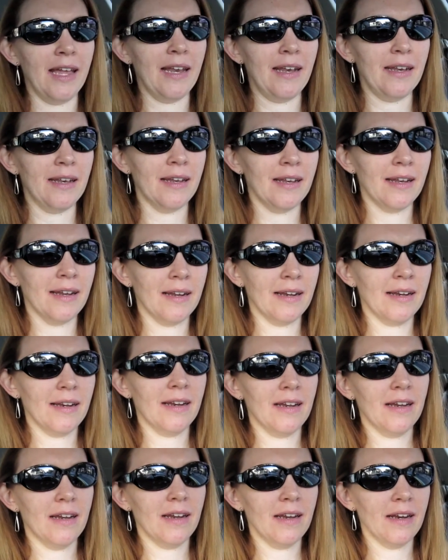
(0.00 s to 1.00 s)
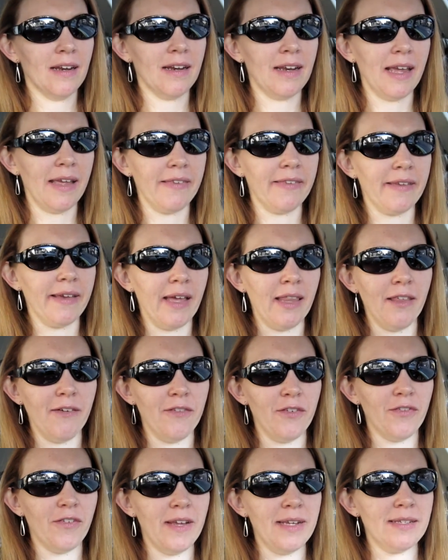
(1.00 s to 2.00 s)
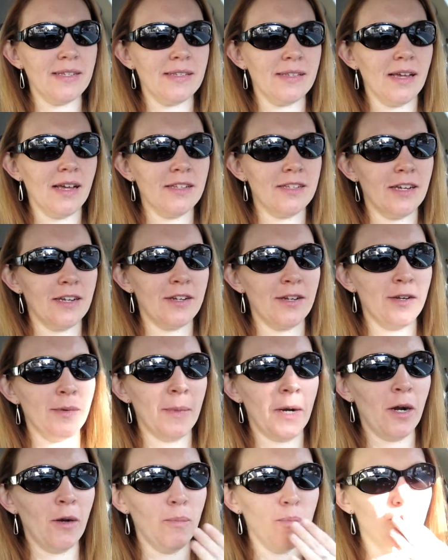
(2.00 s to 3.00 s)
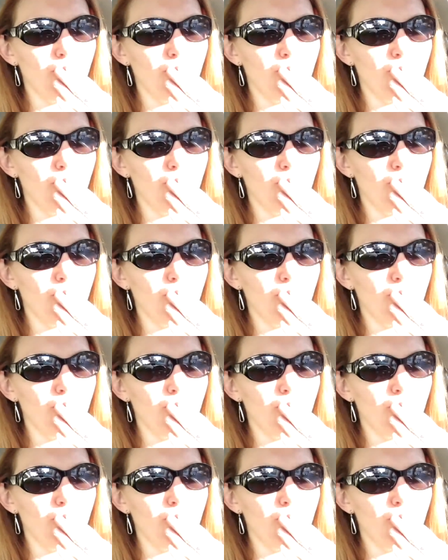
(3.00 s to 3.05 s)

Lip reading: And yes, I love your faces. I'll talk to you tomorrow.